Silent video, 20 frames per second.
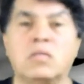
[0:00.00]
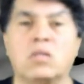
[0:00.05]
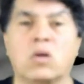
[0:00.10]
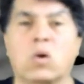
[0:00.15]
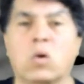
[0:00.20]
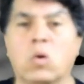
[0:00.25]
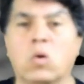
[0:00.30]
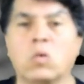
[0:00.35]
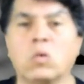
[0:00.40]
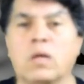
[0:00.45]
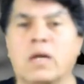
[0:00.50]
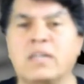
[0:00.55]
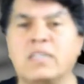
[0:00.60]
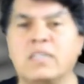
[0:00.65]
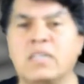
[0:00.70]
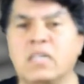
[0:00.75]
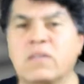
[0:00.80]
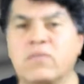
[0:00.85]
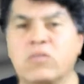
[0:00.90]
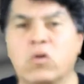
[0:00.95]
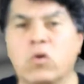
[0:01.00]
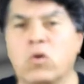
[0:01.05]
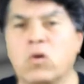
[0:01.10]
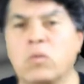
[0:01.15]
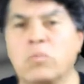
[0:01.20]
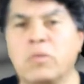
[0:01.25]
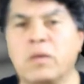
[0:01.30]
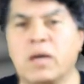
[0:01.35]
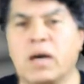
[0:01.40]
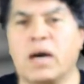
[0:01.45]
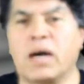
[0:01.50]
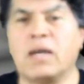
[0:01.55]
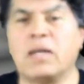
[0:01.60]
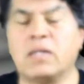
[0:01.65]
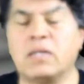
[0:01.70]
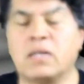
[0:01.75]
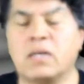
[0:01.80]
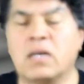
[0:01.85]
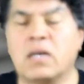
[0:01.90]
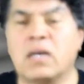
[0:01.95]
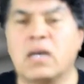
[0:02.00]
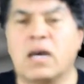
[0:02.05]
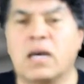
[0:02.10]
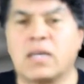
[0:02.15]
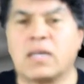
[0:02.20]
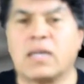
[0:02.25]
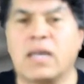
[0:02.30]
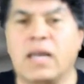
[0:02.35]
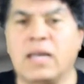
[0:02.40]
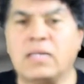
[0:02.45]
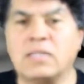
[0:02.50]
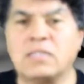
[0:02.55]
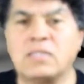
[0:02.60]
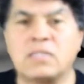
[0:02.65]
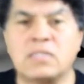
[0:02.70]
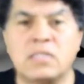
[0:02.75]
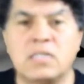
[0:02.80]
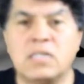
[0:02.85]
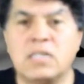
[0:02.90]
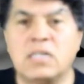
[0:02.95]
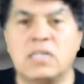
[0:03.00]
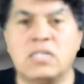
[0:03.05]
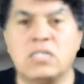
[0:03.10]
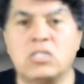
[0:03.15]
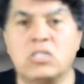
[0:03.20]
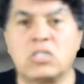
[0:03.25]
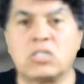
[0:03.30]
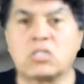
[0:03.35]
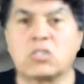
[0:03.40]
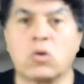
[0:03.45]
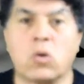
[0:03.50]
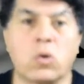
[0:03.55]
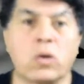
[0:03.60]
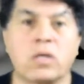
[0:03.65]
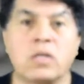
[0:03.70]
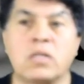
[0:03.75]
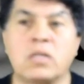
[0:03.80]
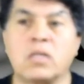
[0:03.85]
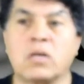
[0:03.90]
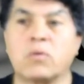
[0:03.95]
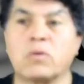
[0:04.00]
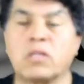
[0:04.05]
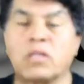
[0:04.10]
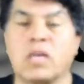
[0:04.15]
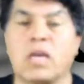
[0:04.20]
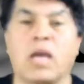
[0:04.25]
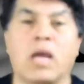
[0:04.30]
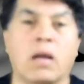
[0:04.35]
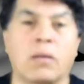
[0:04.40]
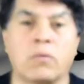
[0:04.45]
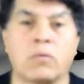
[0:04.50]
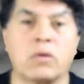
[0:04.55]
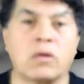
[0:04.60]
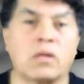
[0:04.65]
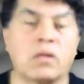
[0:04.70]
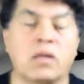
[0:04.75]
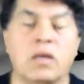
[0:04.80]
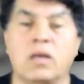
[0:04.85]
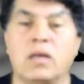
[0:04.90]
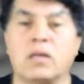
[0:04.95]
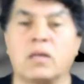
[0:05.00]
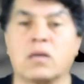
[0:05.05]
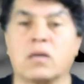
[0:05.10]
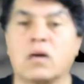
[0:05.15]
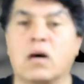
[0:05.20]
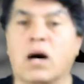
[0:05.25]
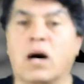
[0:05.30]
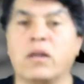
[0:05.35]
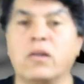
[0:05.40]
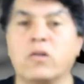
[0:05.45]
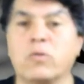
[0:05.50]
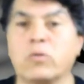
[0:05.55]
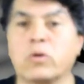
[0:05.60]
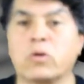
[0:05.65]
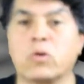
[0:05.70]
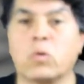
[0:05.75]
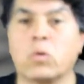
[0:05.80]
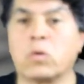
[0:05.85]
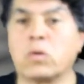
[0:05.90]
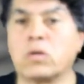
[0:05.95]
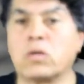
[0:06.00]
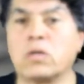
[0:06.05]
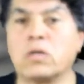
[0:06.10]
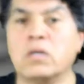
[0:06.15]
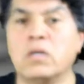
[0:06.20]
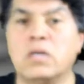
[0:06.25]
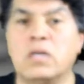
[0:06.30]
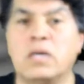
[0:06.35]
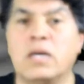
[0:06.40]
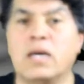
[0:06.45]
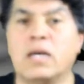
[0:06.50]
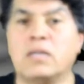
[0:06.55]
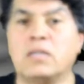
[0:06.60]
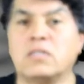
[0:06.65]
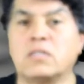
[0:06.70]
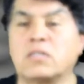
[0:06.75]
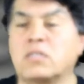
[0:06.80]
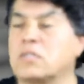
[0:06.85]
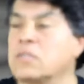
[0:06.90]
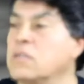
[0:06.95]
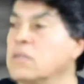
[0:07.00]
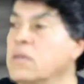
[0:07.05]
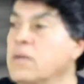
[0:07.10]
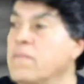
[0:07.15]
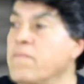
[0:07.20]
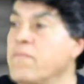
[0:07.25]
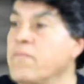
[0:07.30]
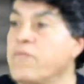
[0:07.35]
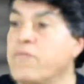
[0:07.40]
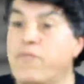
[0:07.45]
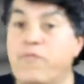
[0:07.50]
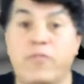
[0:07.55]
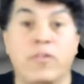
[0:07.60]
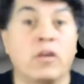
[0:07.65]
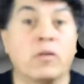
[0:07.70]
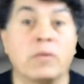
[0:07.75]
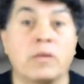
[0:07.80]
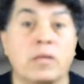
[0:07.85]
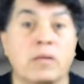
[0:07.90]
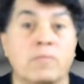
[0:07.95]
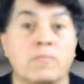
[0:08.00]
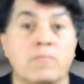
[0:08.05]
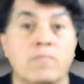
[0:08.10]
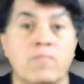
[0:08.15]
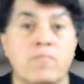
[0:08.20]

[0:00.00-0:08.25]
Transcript: the whole idea of going behind a case is just going in there with a camera and an audio recorder and just filming,